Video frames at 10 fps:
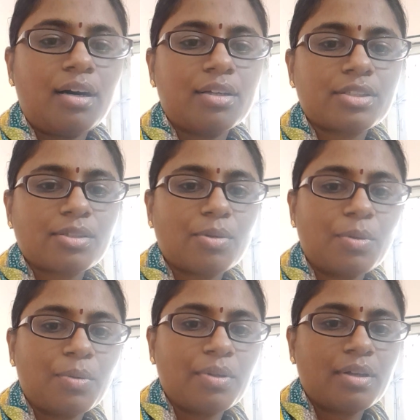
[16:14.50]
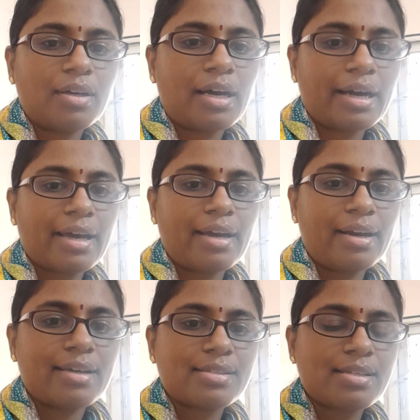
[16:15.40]
So
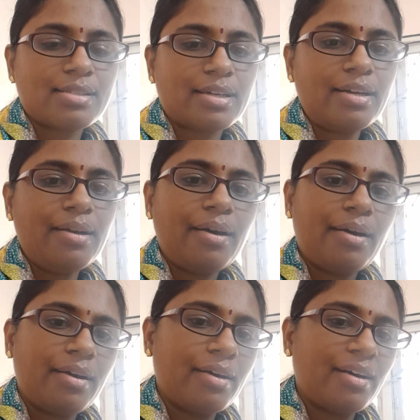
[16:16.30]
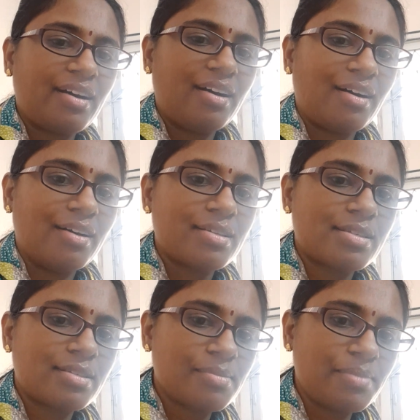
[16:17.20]
again, as I said,
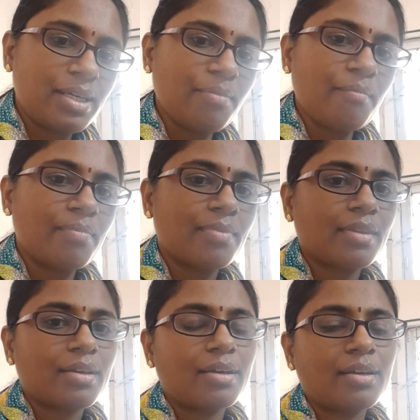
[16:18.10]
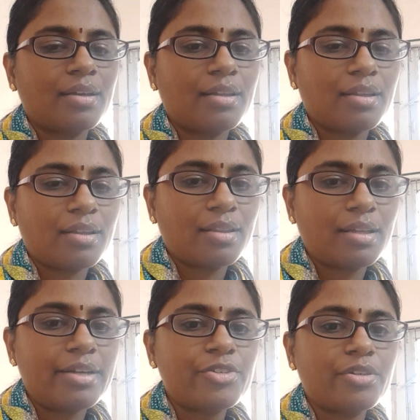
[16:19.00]
stimming,
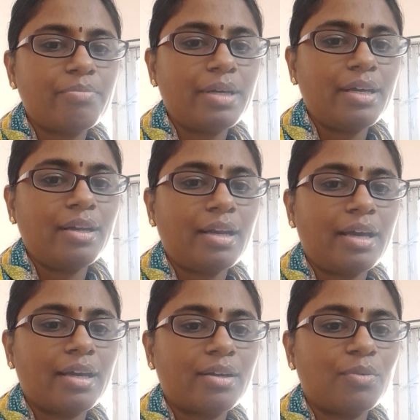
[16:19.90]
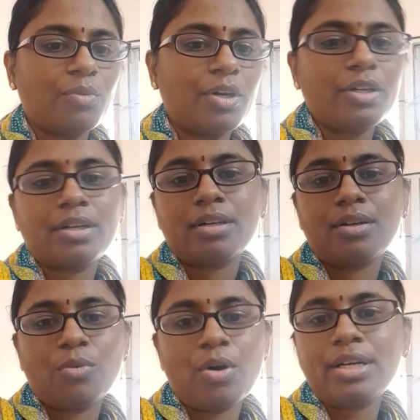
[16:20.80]
there should be like
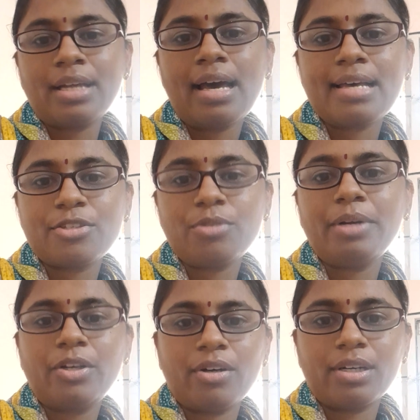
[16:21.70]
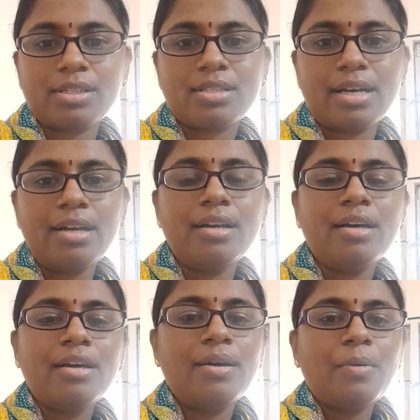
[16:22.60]
what has to be taught is
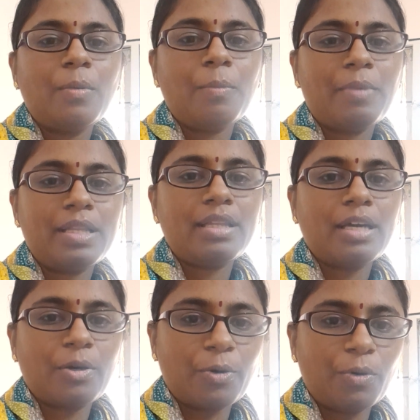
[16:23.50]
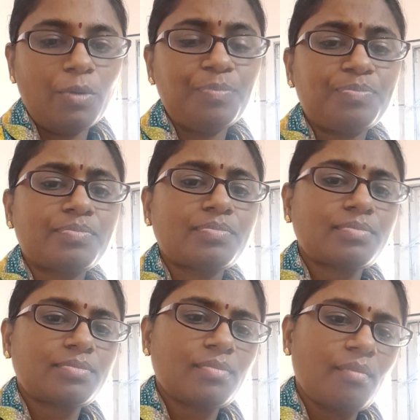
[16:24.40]
that when they grow,
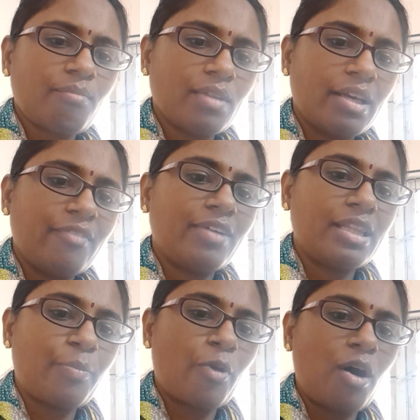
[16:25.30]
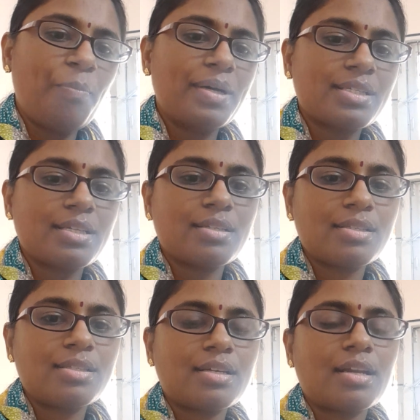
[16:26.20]
when the proper
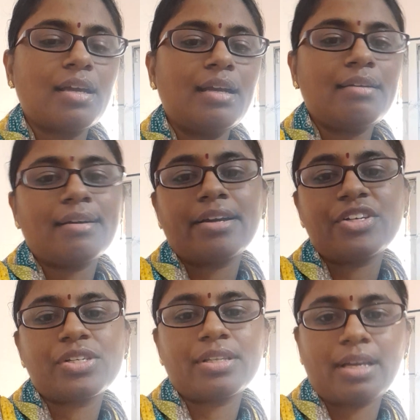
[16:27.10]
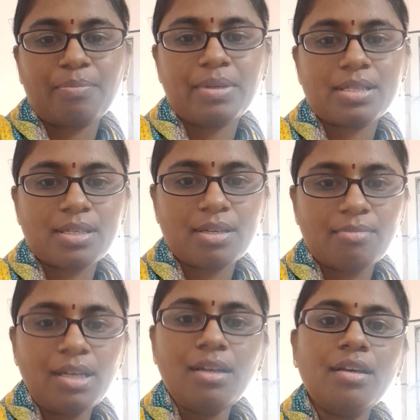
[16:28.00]
sensory integration therapy is
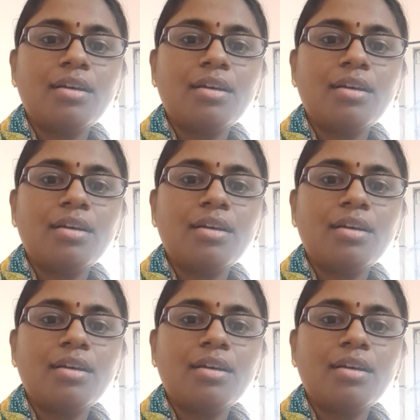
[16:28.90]
given,